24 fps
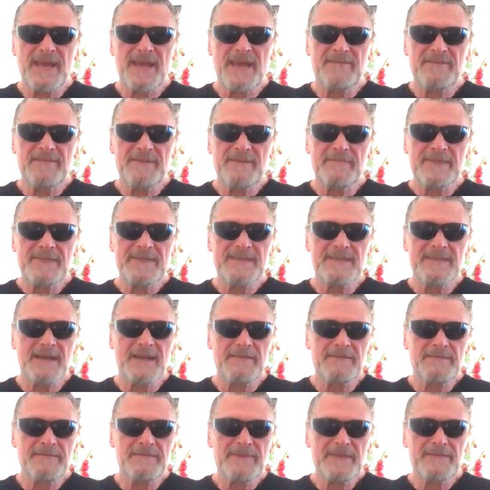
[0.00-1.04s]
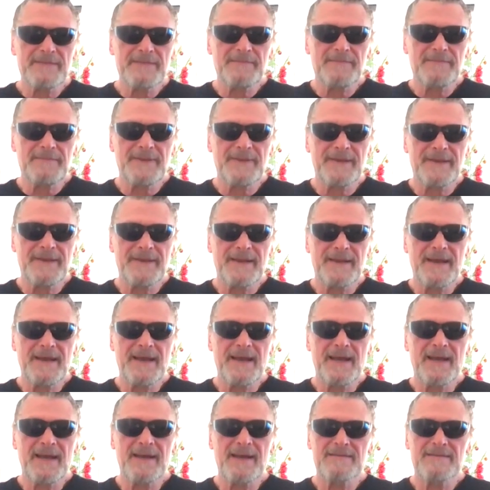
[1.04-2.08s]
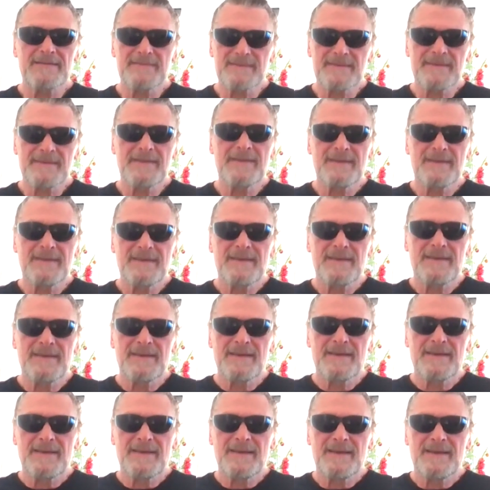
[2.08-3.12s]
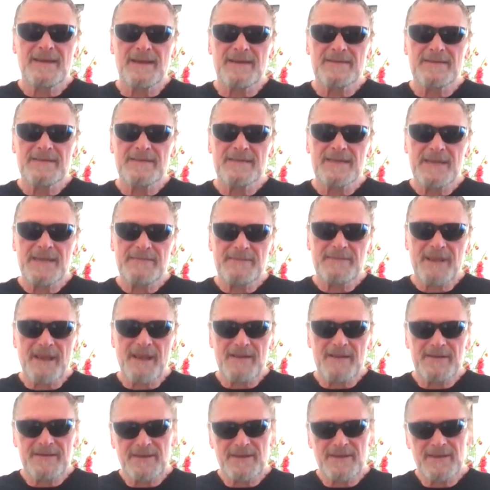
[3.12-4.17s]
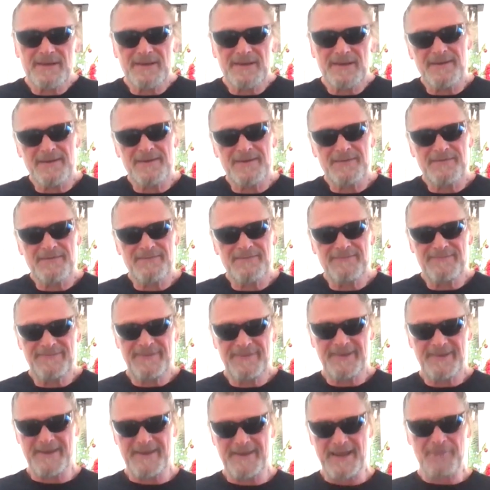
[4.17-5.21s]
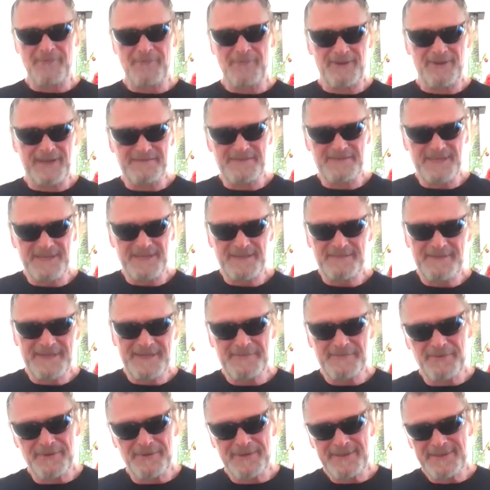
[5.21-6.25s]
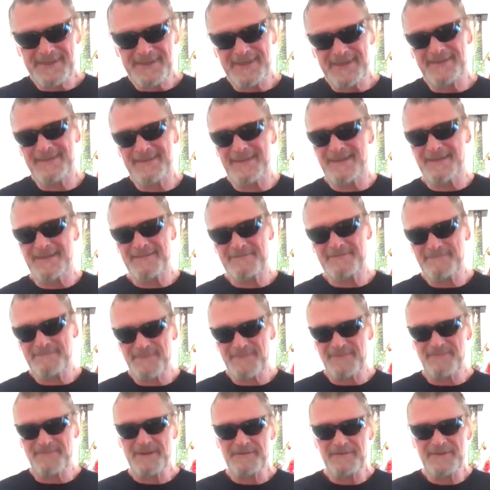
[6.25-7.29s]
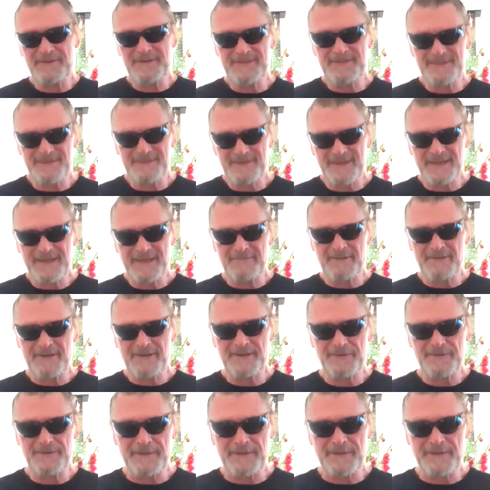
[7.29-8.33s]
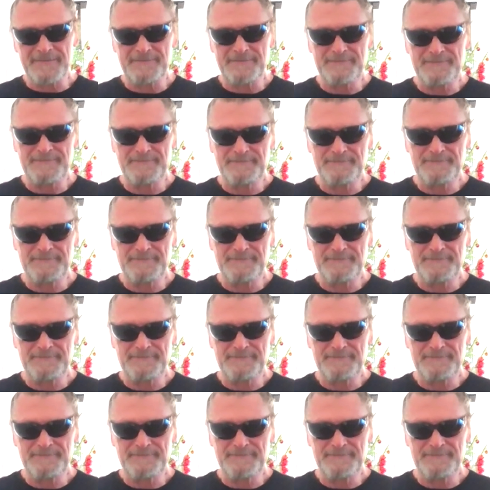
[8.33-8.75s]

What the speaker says: You have to mix it up a bit, but just keep going till you figure out what gives you the best points and run with it till you get a really good one.